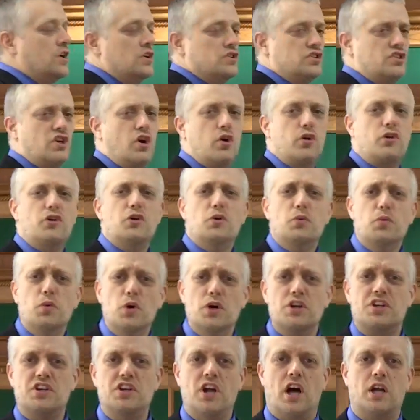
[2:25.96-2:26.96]
So you
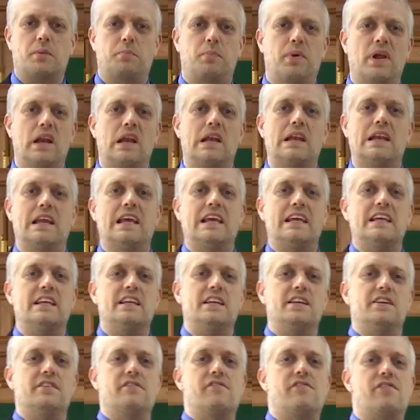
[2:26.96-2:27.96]
would not
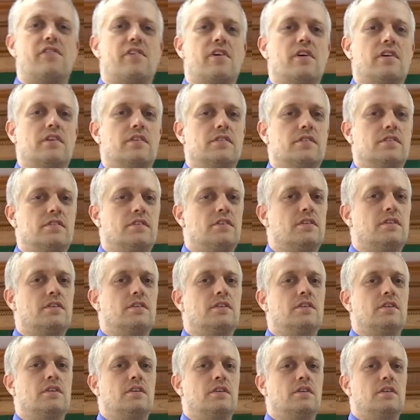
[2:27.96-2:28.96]
believe
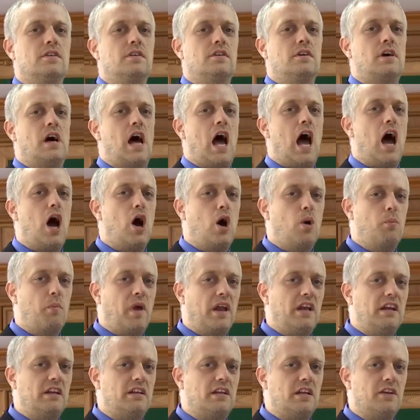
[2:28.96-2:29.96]
how
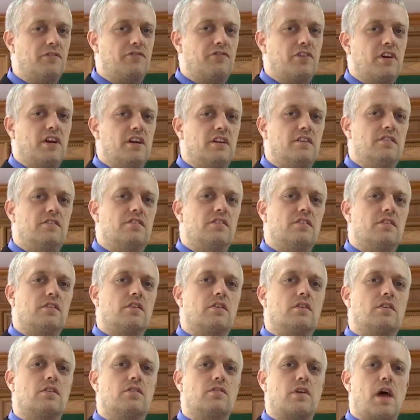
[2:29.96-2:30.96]
many different
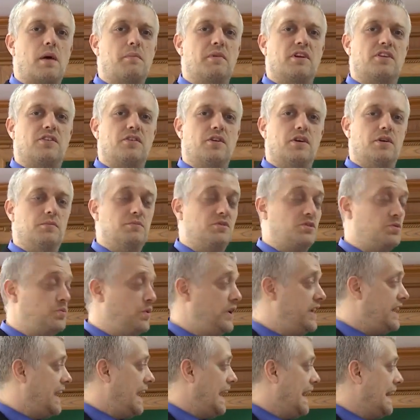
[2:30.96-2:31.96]
grammar terms
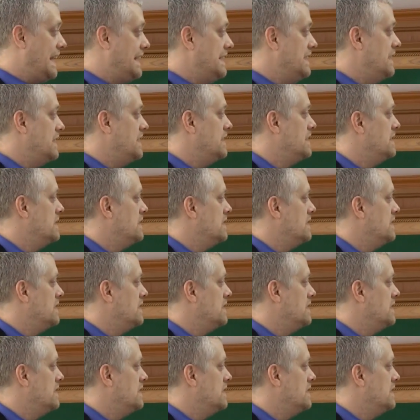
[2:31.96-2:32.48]
we can